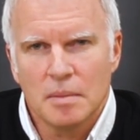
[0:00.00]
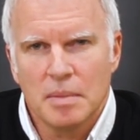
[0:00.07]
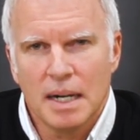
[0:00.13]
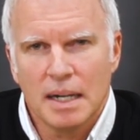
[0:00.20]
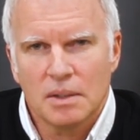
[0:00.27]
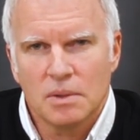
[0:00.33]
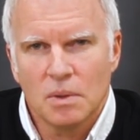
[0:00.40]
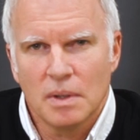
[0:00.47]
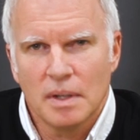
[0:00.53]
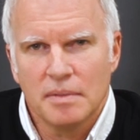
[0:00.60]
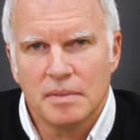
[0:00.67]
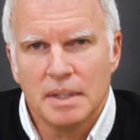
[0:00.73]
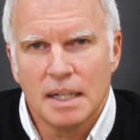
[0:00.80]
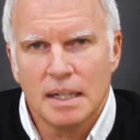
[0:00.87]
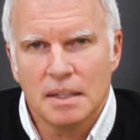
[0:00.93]
back door
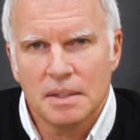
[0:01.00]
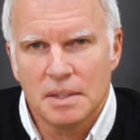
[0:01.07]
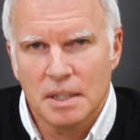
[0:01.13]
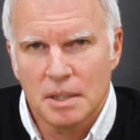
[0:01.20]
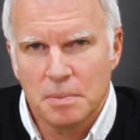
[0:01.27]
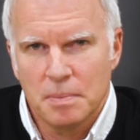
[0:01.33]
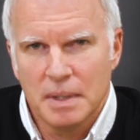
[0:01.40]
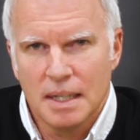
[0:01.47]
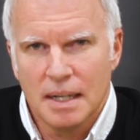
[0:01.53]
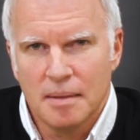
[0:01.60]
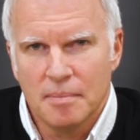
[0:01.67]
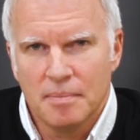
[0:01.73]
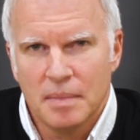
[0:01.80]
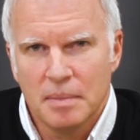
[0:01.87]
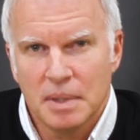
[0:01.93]
every night at 6
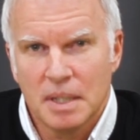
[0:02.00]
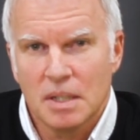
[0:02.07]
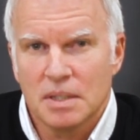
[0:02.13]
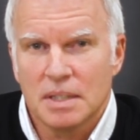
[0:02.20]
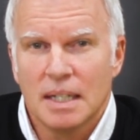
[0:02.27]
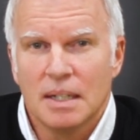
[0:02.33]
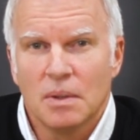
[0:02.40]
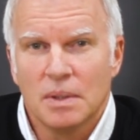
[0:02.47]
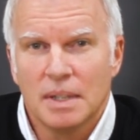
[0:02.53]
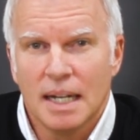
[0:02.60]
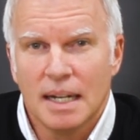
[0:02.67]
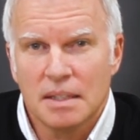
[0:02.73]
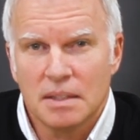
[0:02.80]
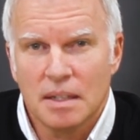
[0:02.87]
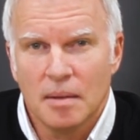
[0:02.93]
p.m. because they know
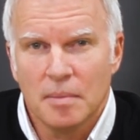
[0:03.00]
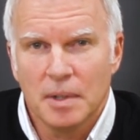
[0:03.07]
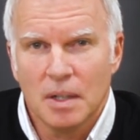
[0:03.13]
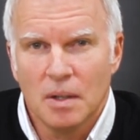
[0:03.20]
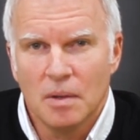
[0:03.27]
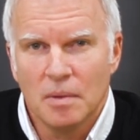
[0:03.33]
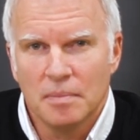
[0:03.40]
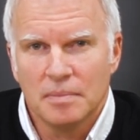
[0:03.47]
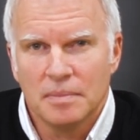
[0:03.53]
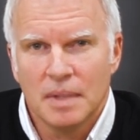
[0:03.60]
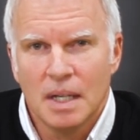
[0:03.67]
Dad's coming home.